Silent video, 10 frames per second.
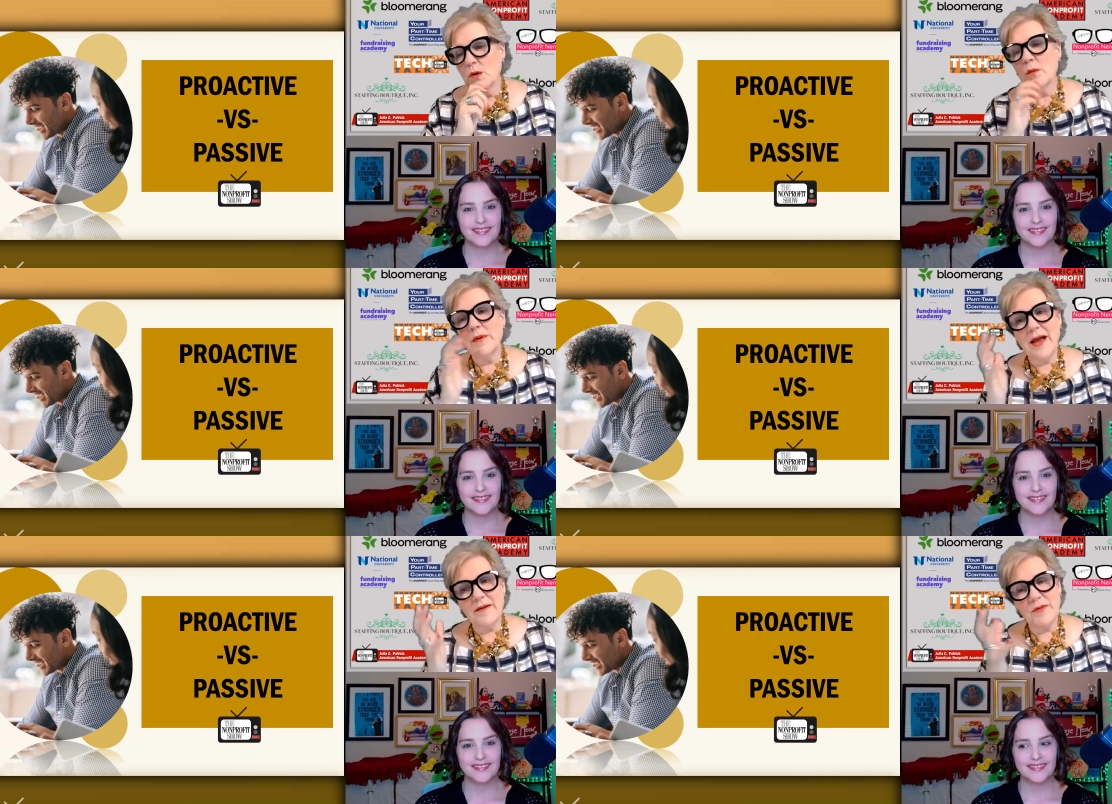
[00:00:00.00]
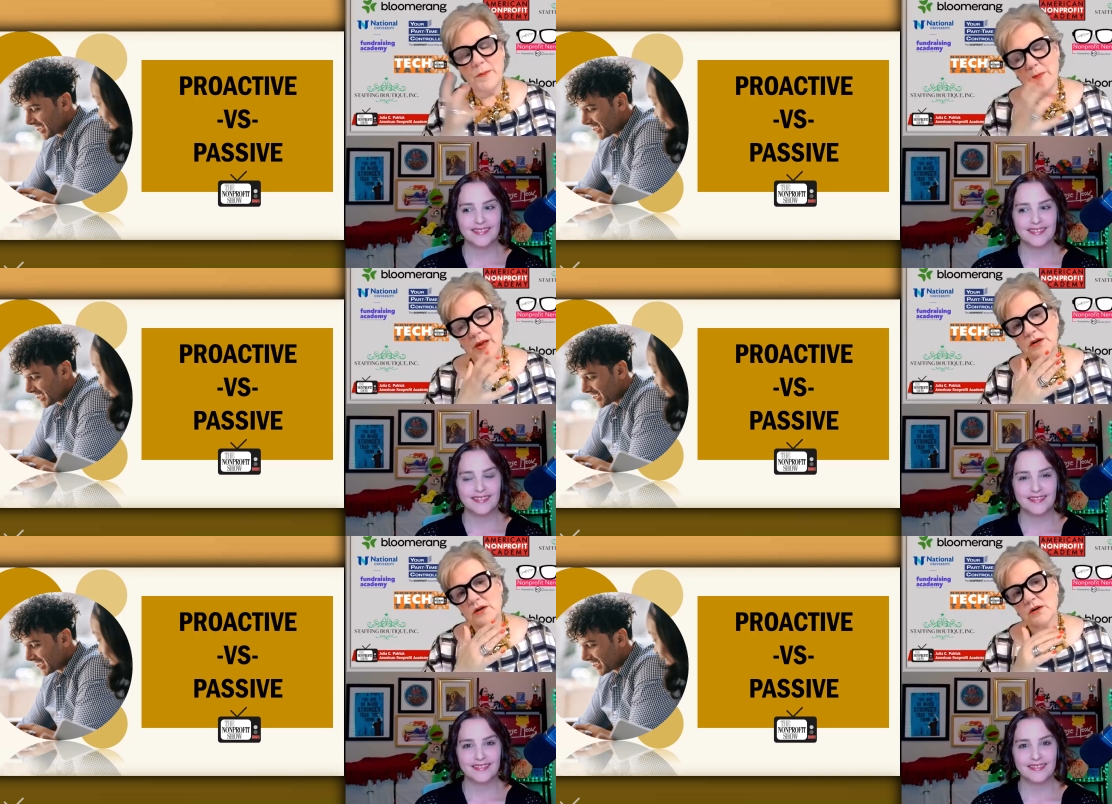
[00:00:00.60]
Speaker 1: we have a
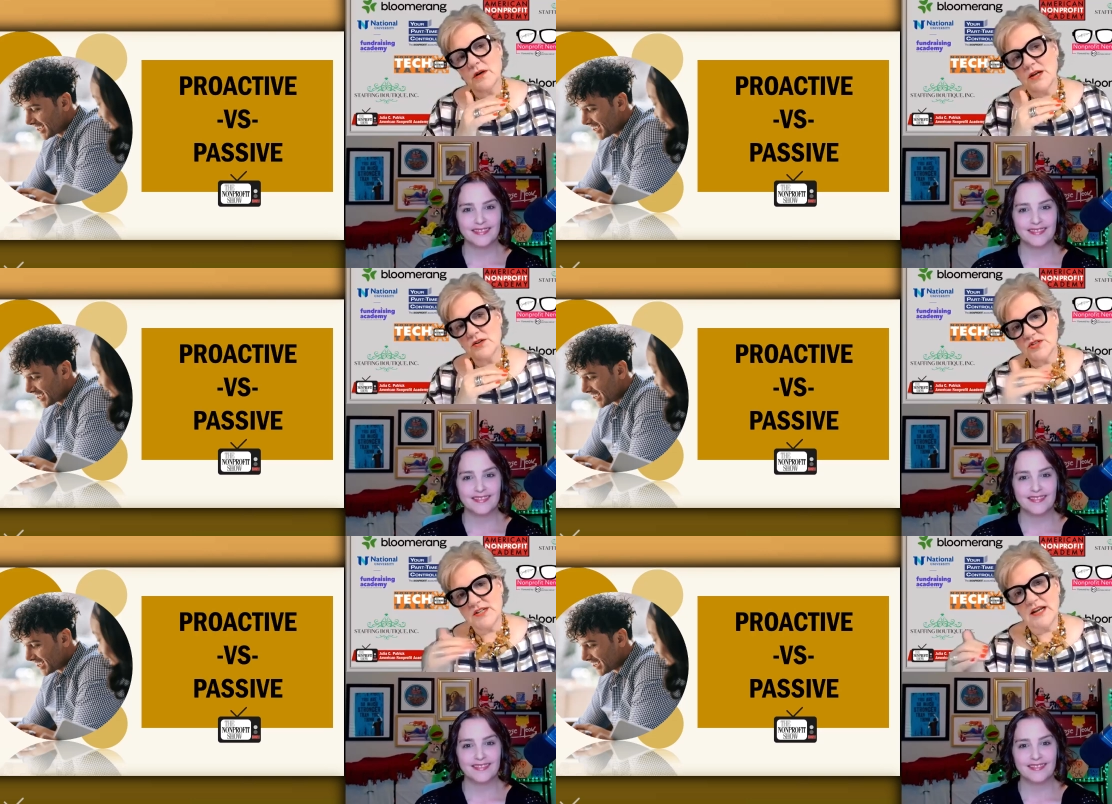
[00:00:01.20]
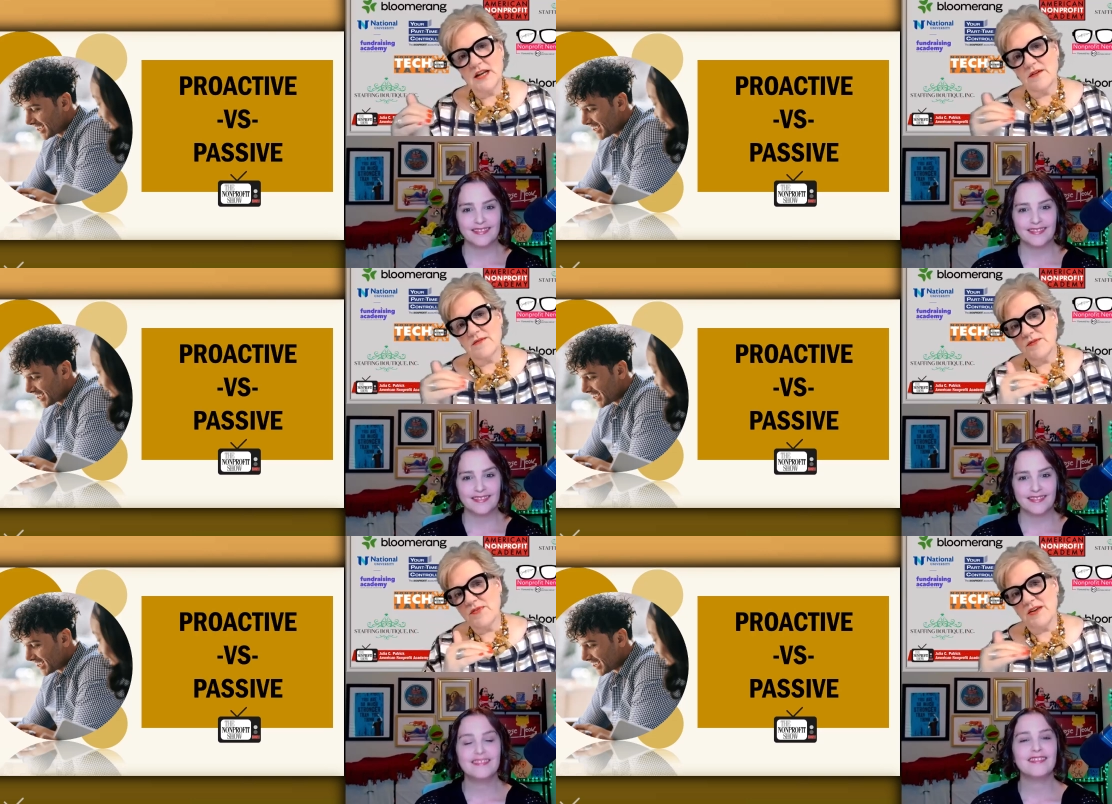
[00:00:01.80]
better understanding of
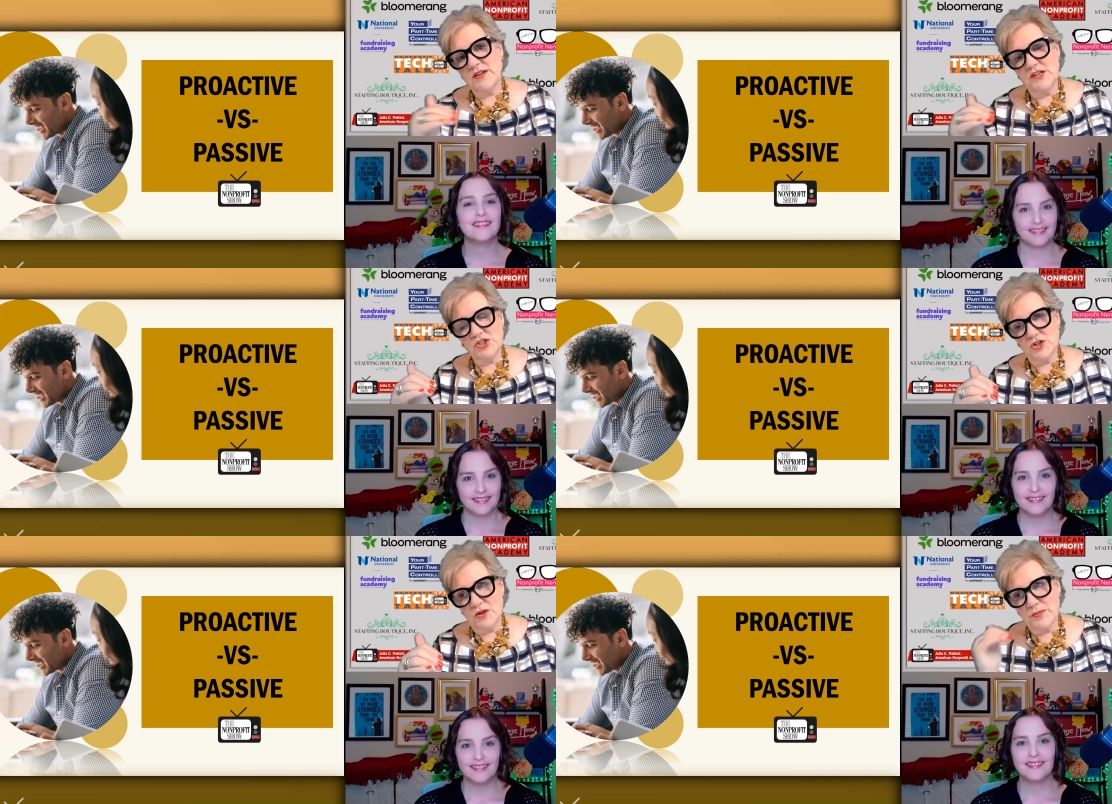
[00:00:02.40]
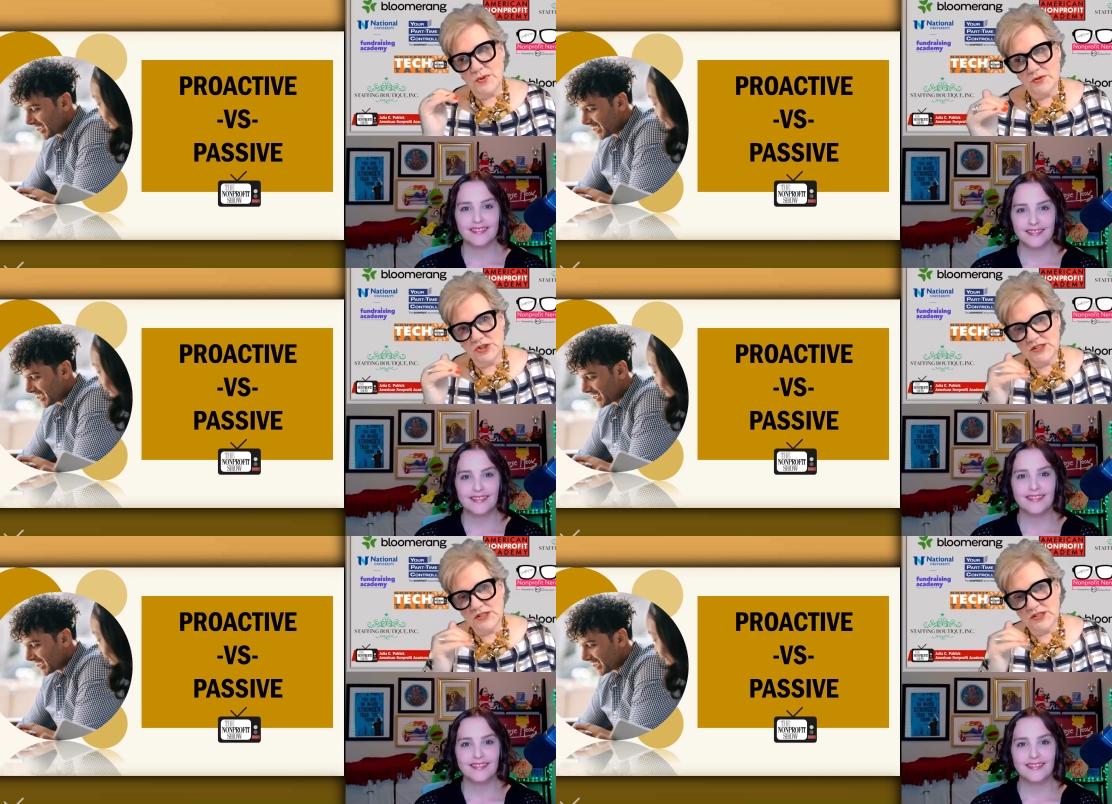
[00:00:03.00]
the foundational approach